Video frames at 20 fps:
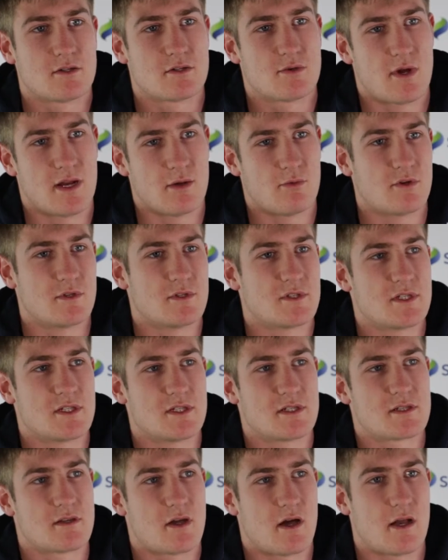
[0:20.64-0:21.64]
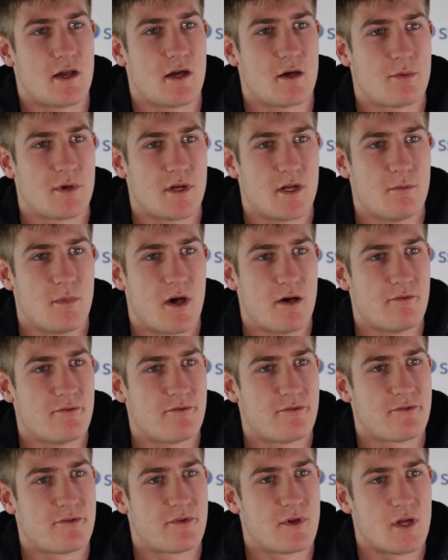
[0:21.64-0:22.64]
21s is starting up in a
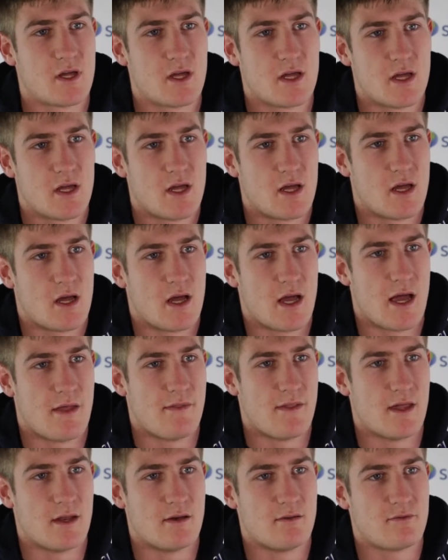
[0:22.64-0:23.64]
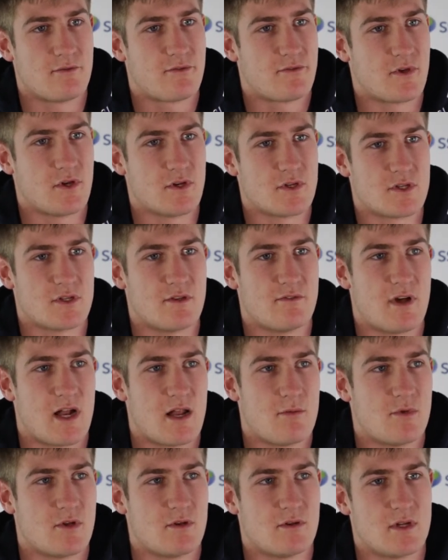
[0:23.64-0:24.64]
month. And then future
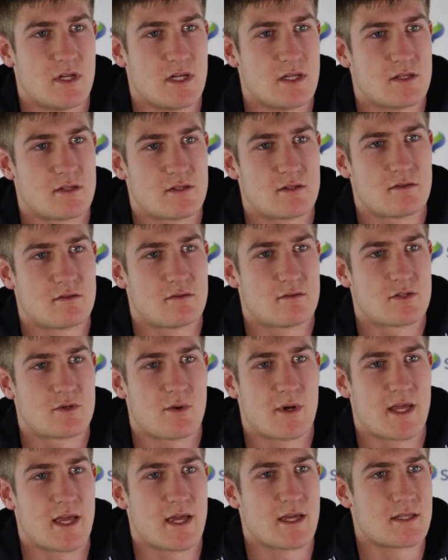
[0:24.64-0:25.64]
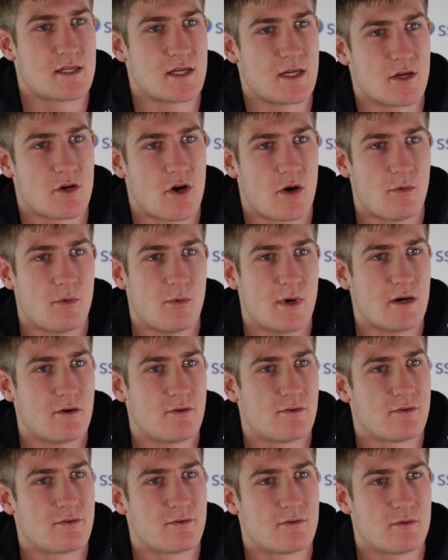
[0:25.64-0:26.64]
development is 2018
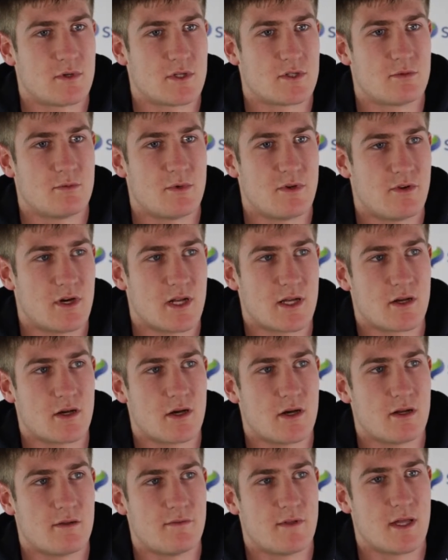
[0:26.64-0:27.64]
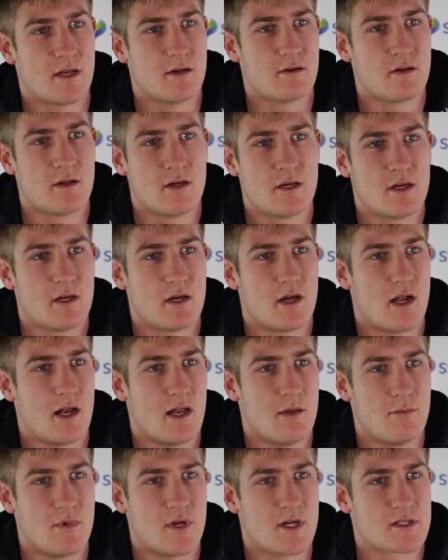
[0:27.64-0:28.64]
Commonwealth, which would be really good, and then
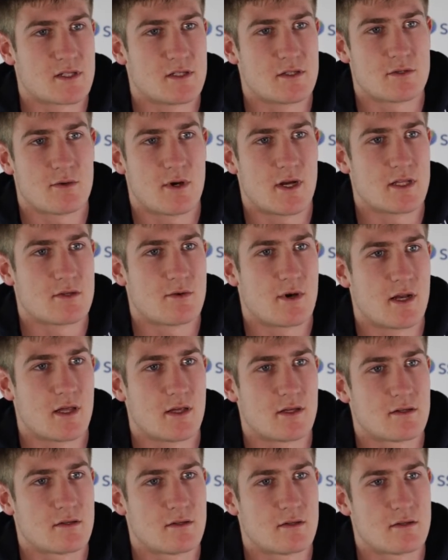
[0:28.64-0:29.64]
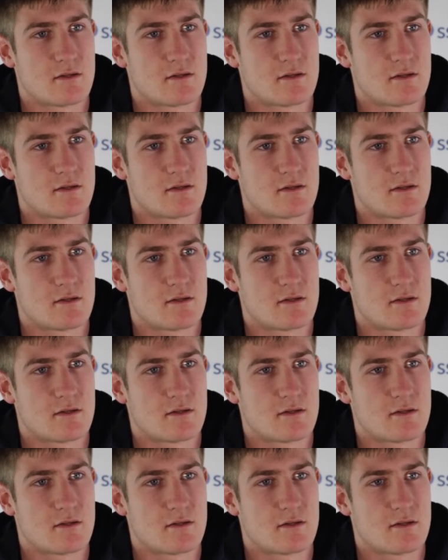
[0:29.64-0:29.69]
Olympics in 2020.